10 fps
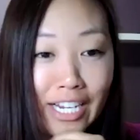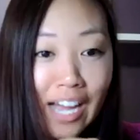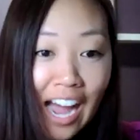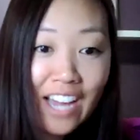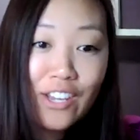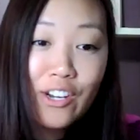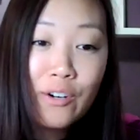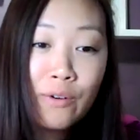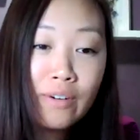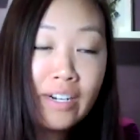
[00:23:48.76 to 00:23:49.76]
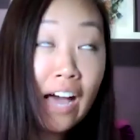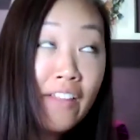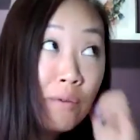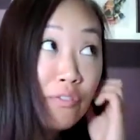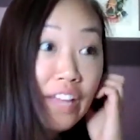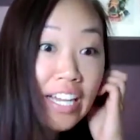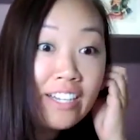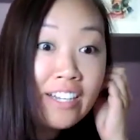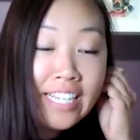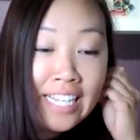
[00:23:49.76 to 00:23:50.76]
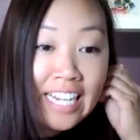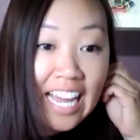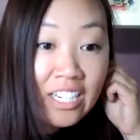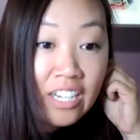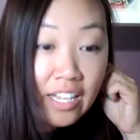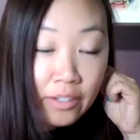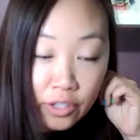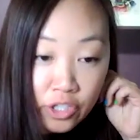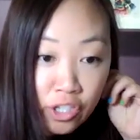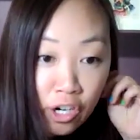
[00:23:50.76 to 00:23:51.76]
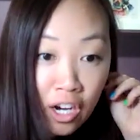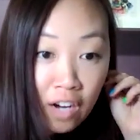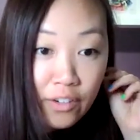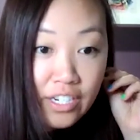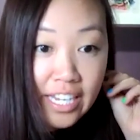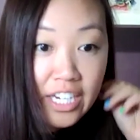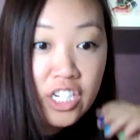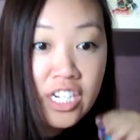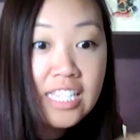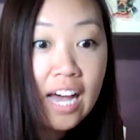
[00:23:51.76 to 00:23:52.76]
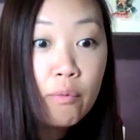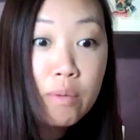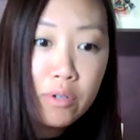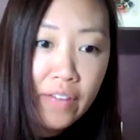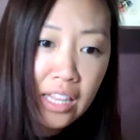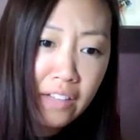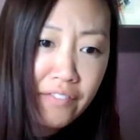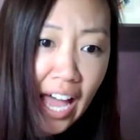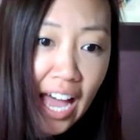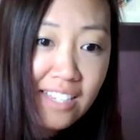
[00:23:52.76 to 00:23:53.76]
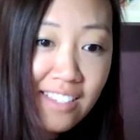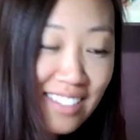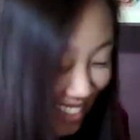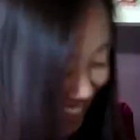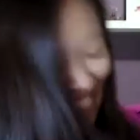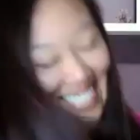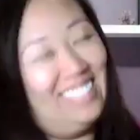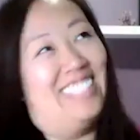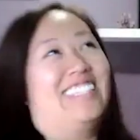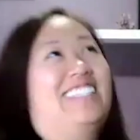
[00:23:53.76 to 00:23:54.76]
I, I, you know, now that I'm reflecting on it and just our conversation is that we move hella fast. Right.